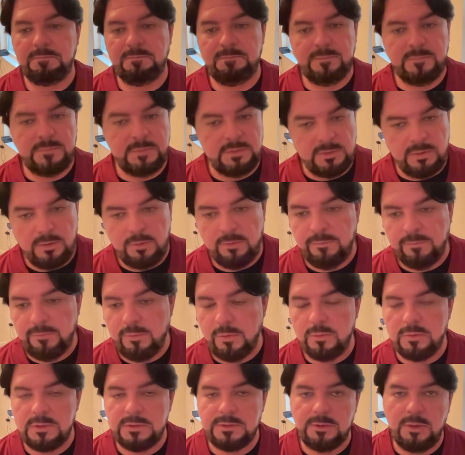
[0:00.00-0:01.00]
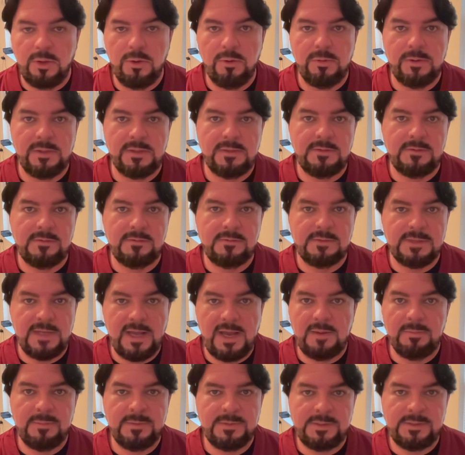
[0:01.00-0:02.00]
you know, of course, Logan
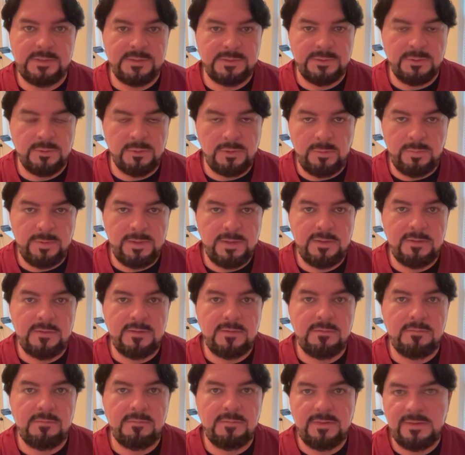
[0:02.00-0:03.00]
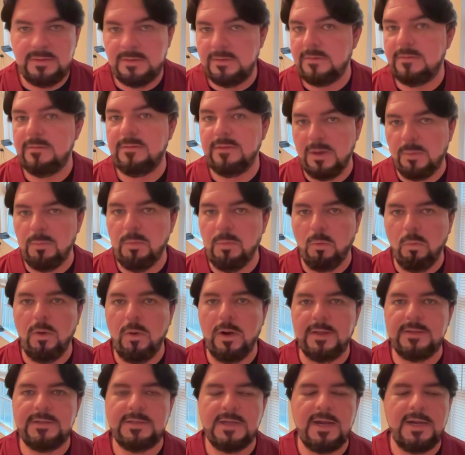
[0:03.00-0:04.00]
Thomas is going to be the number
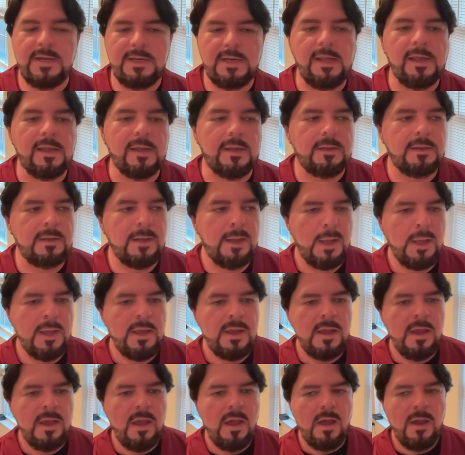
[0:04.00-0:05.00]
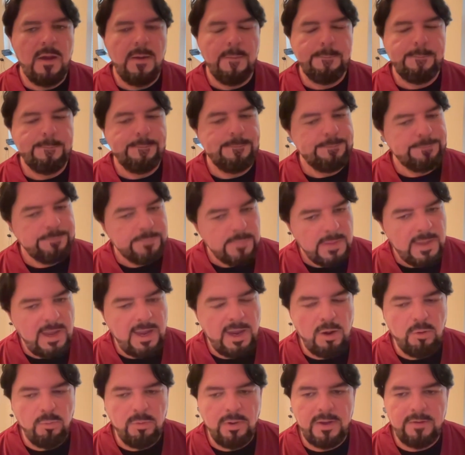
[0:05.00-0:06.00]
one tight end.
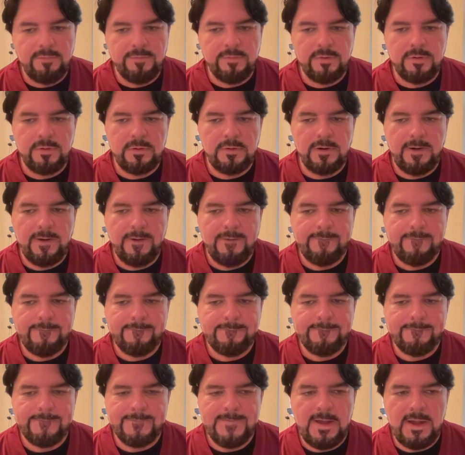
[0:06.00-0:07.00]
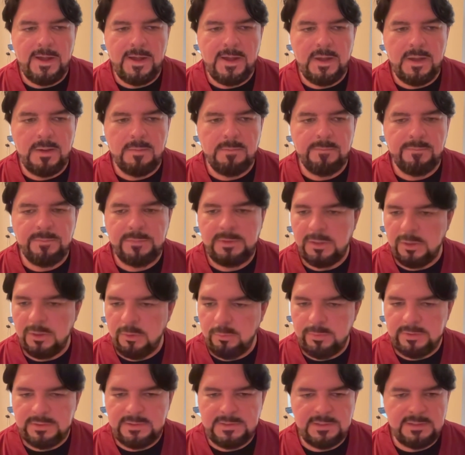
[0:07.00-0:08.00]
However, um, you know,
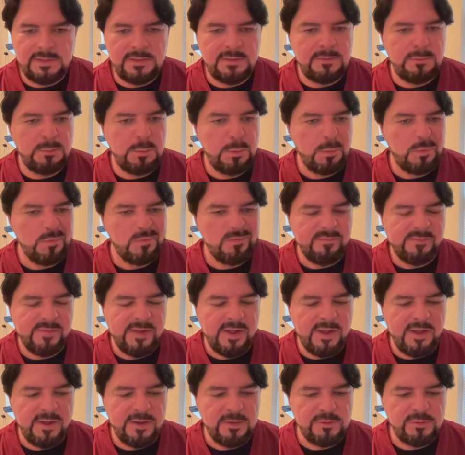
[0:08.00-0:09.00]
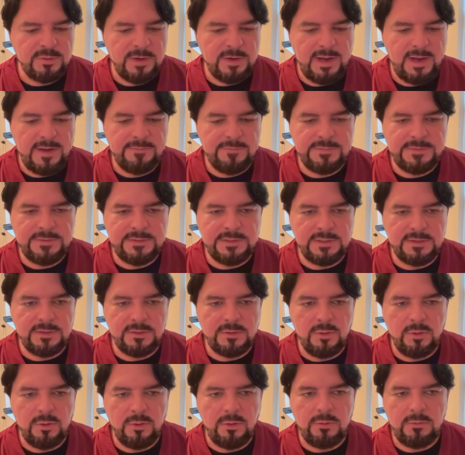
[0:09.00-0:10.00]
we did uh, draft uh,
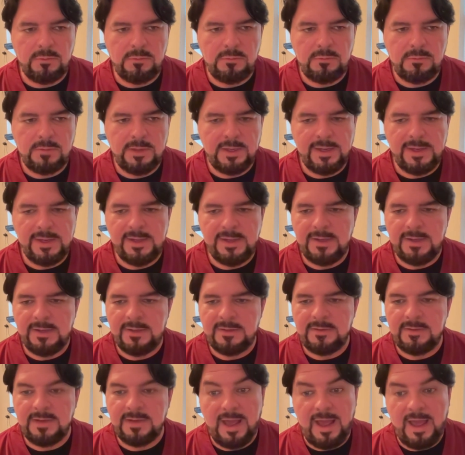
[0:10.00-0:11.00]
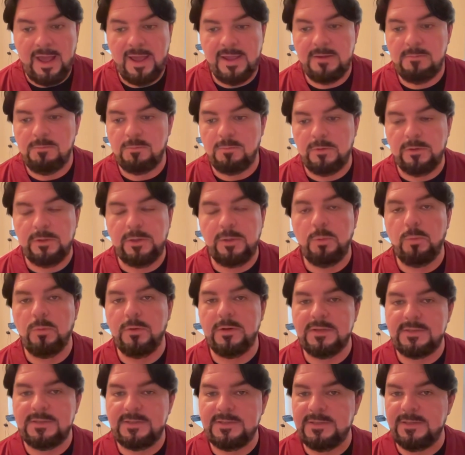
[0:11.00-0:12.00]
Cole, and I really
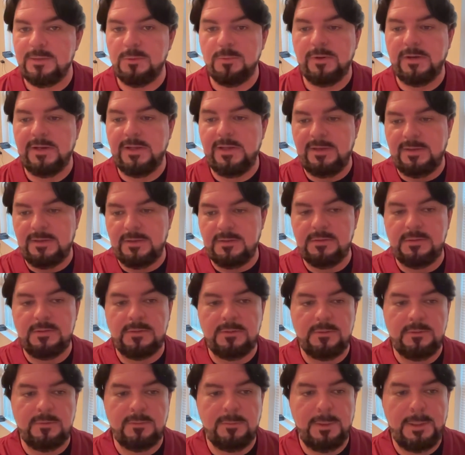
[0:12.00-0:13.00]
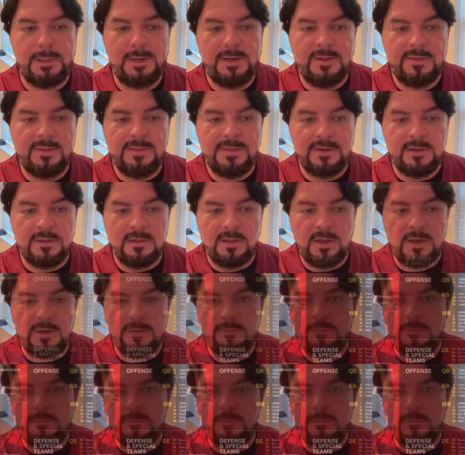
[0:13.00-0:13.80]
want to see what he can do. And I think a lot of